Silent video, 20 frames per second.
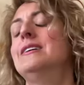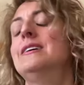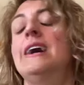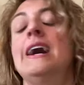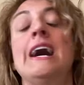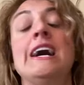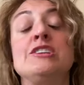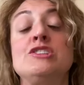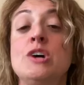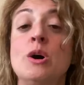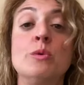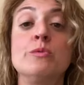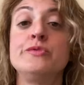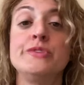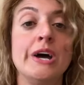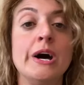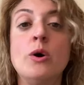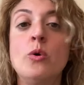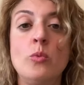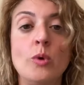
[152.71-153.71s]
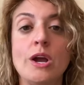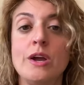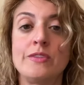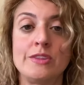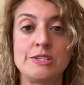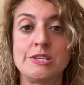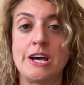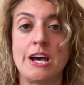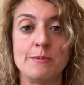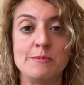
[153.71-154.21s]
I don't know where the
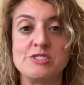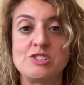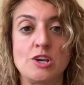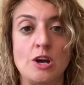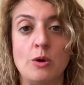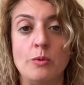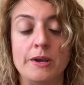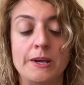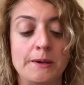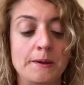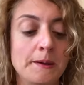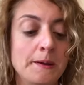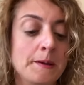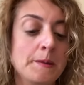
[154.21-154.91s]
time is going.